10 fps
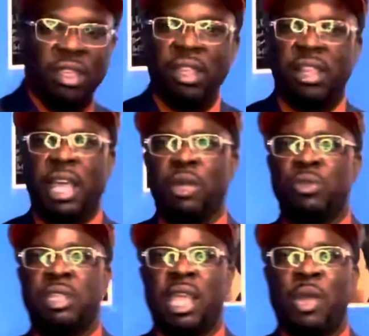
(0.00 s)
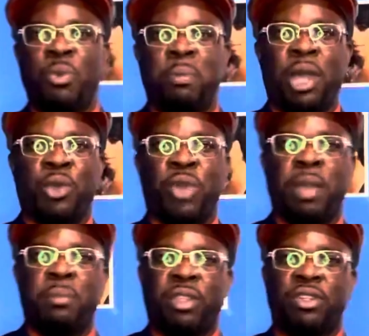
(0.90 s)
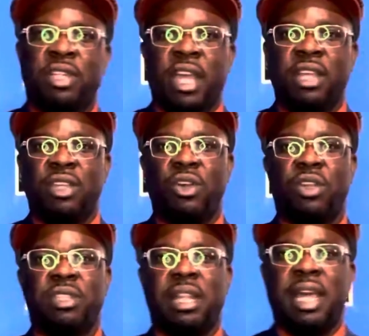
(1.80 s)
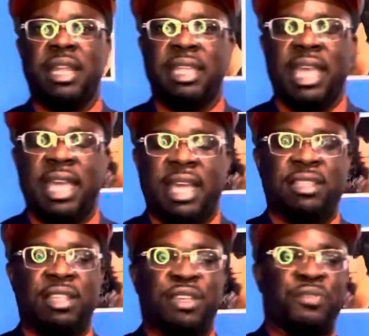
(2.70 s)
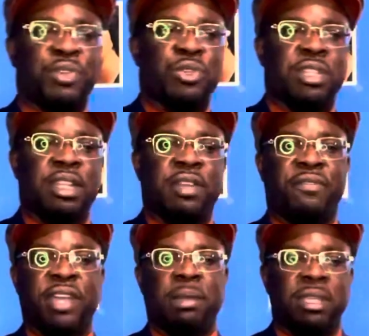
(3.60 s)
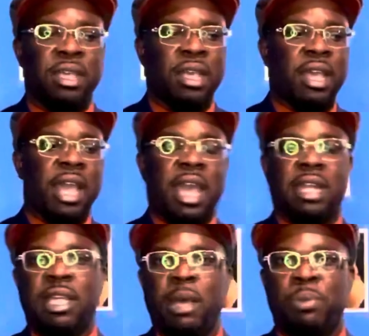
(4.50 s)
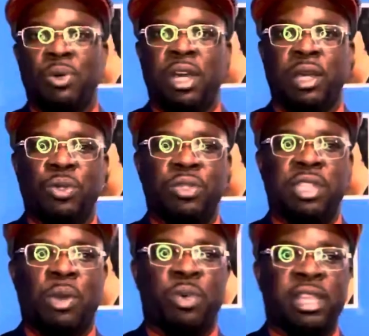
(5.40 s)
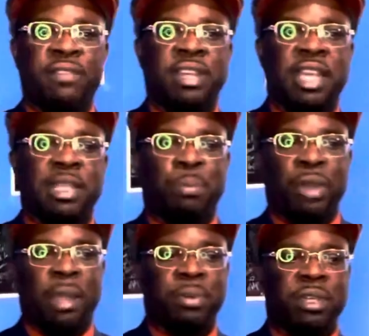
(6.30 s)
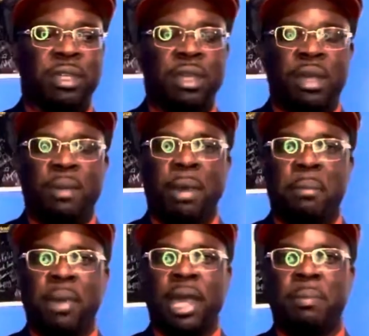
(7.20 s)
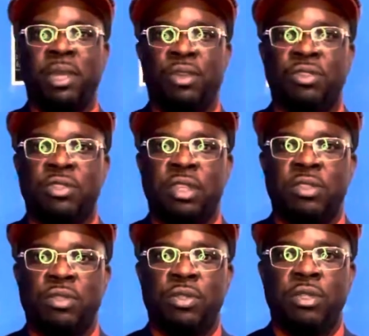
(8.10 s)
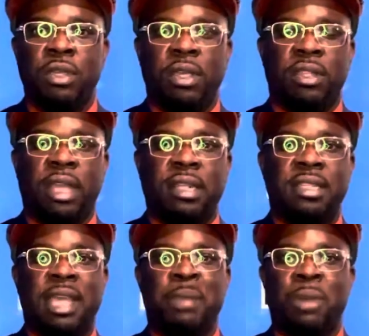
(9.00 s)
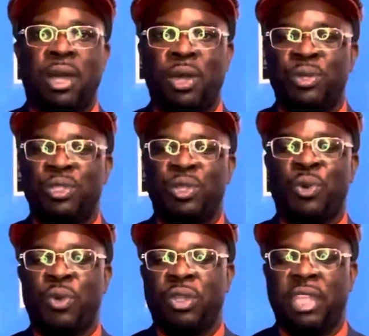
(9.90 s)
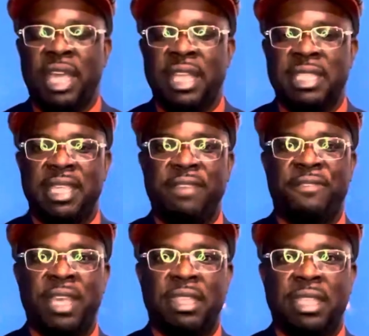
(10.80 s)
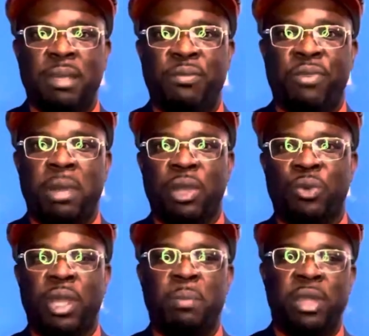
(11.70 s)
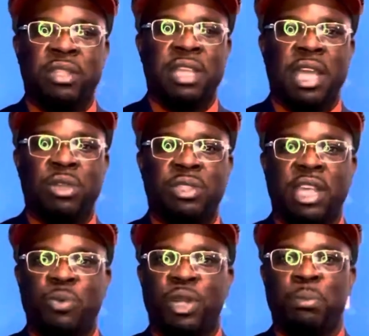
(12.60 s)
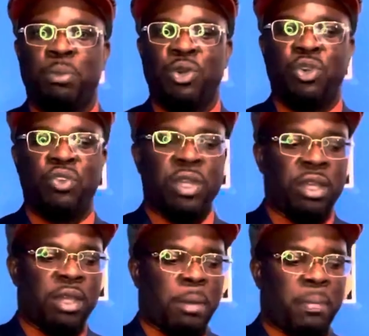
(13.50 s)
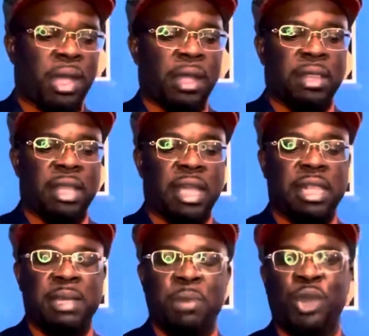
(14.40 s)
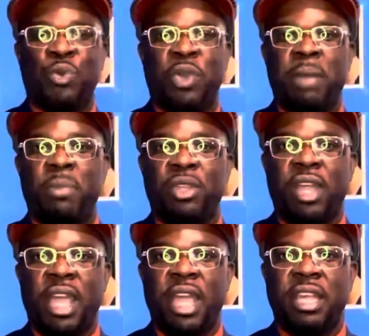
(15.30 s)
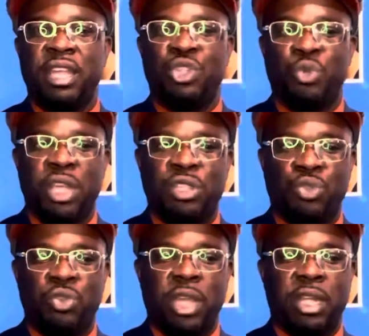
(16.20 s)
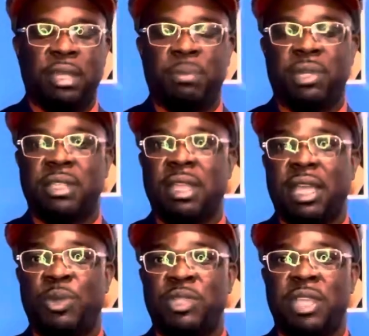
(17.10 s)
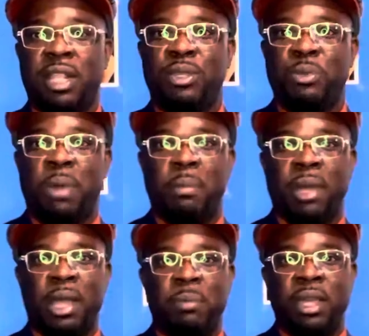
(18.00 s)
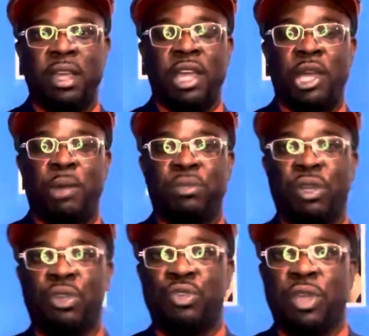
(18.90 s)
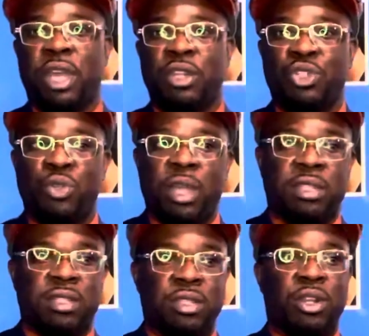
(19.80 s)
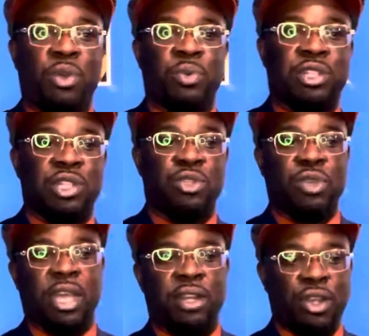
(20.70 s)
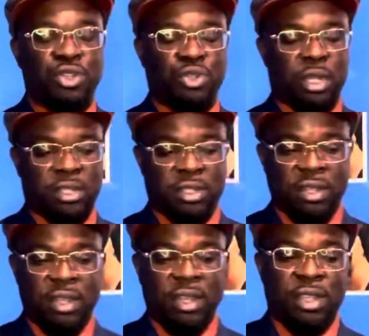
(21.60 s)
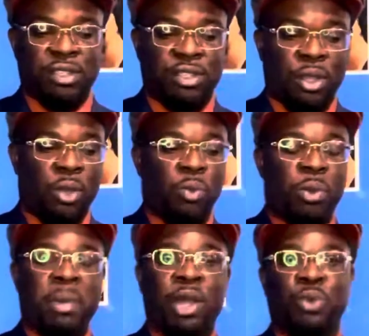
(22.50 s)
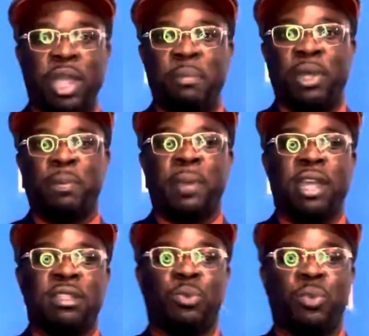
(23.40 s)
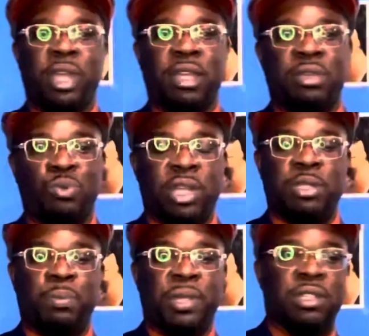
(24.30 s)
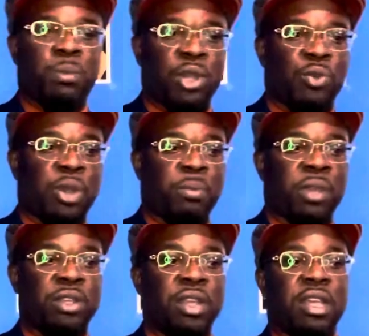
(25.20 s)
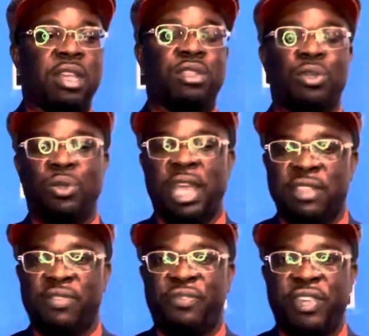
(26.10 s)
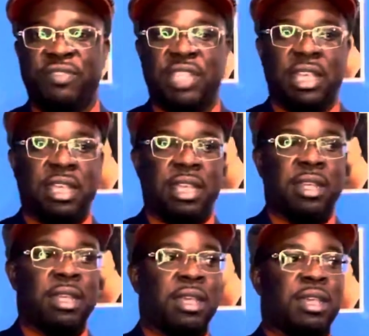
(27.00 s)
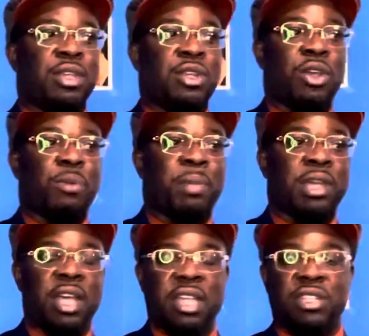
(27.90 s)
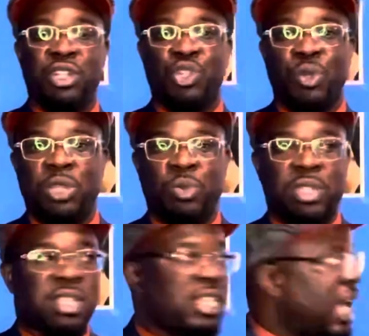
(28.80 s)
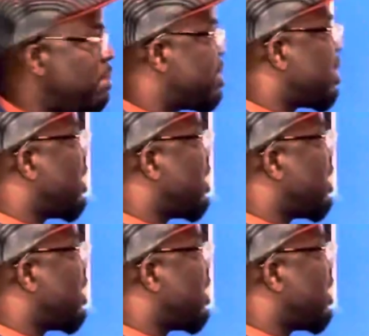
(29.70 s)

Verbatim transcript: like I was saying, when my grandmother died, it caused a lot of chaos and confusion in the family. I had a couple uncles that were living at the property. My mom and her sisters, they had to take my uncles to court. They had to evict them from my grandmother's house. They didn't want to move. But luckily, my grandmother had a trust created because, like I was telling you, my mom helped her create a trust, you know, when she created her trust. So when my grandmother passed away, rest in peace to my grandmother, in 2015, you know, because a trust was established,